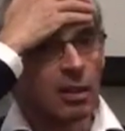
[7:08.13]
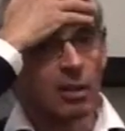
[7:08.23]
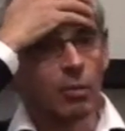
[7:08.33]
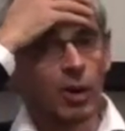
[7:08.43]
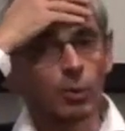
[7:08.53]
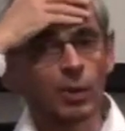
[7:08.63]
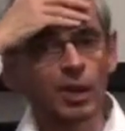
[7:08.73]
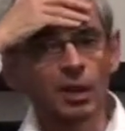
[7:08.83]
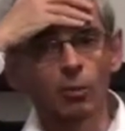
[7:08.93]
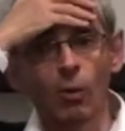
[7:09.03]
when
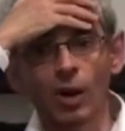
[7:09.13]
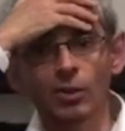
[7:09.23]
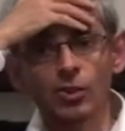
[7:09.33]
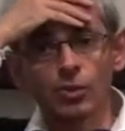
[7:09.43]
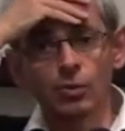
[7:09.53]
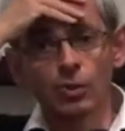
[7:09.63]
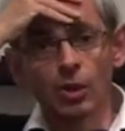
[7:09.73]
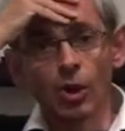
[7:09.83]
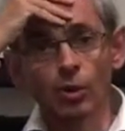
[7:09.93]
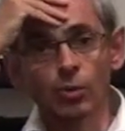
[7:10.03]
we want to
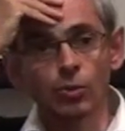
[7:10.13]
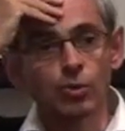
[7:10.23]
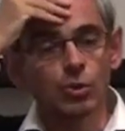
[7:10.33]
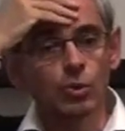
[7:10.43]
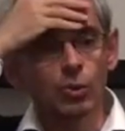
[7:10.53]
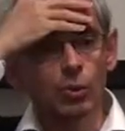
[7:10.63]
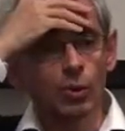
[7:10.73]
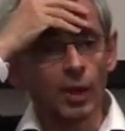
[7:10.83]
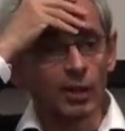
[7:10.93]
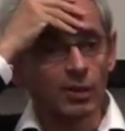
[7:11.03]
go to the school
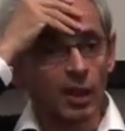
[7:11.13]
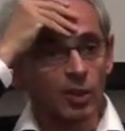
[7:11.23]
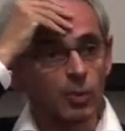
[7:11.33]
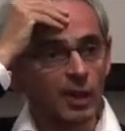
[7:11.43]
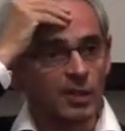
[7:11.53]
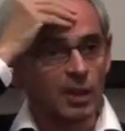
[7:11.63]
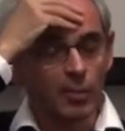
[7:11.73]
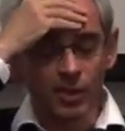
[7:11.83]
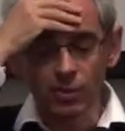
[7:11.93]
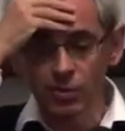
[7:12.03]
and explain
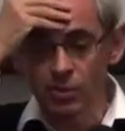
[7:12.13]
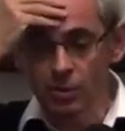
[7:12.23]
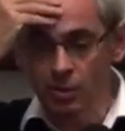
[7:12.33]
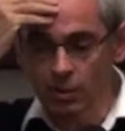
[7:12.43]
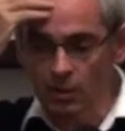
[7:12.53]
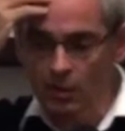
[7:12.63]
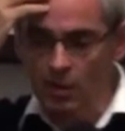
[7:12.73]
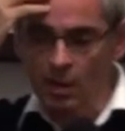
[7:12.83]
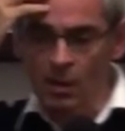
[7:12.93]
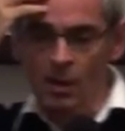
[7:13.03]
something to students?
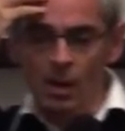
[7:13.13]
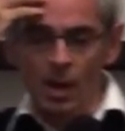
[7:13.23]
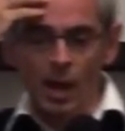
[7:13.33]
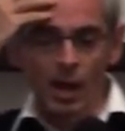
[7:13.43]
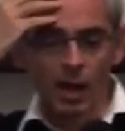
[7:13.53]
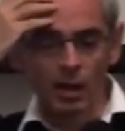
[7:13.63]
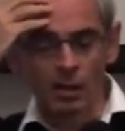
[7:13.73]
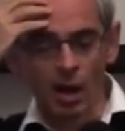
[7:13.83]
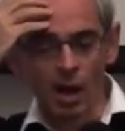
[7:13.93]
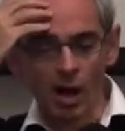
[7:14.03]

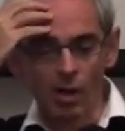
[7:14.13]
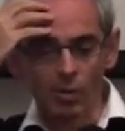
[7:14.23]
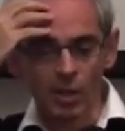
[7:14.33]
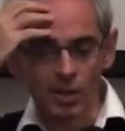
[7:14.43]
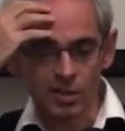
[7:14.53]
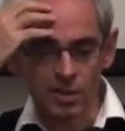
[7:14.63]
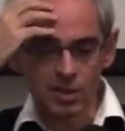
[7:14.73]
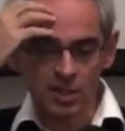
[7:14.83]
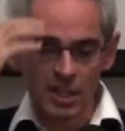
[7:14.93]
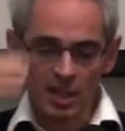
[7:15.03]
And how it's
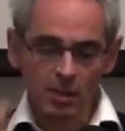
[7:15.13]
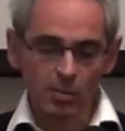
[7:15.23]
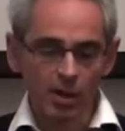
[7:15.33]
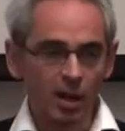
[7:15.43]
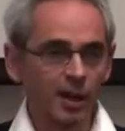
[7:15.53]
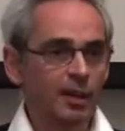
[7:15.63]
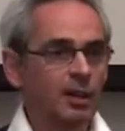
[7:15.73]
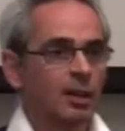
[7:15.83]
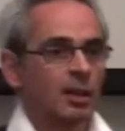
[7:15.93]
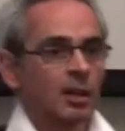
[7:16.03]
seen by
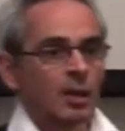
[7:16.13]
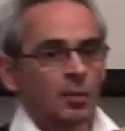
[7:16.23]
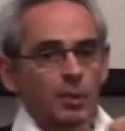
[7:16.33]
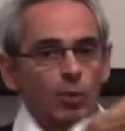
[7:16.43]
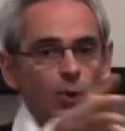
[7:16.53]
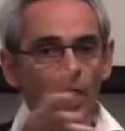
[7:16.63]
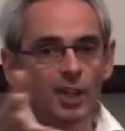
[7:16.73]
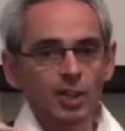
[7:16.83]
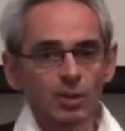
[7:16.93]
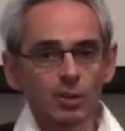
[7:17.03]
people
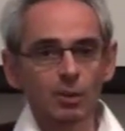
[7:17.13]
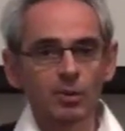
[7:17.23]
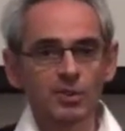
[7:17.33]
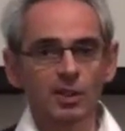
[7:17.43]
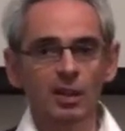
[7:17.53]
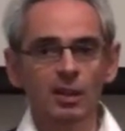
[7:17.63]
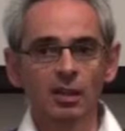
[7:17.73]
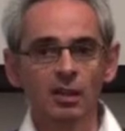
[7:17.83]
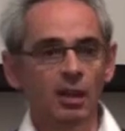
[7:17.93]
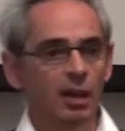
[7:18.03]
like you, I would say,
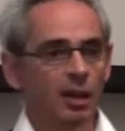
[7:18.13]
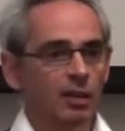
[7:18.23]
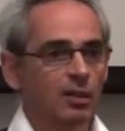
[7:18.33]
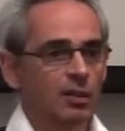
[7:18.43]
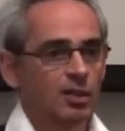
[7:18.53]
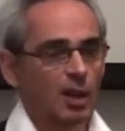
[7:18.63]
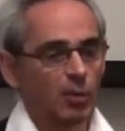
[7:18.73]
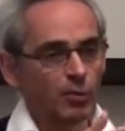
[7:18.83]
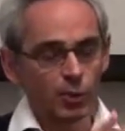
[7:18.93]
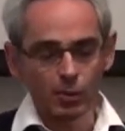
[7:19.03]
and some
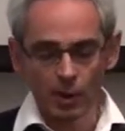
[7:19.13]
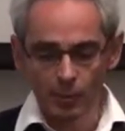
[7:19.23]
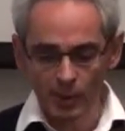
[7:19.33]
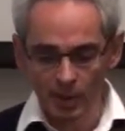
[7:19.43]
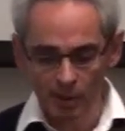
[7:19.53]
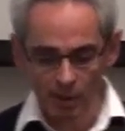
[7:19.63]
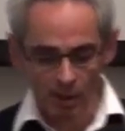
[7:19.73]
of you have been